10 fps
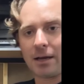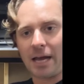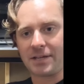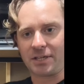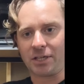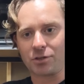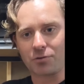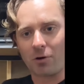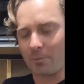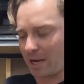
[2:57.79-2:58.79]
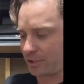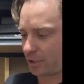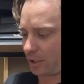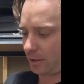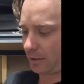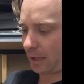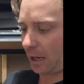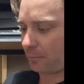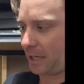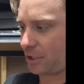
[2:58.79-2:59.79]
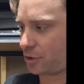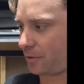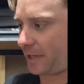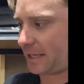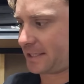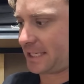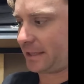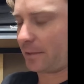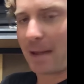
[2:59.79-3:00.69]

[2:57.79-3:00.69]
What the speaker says: As a control measure, I'll make sure that I seat the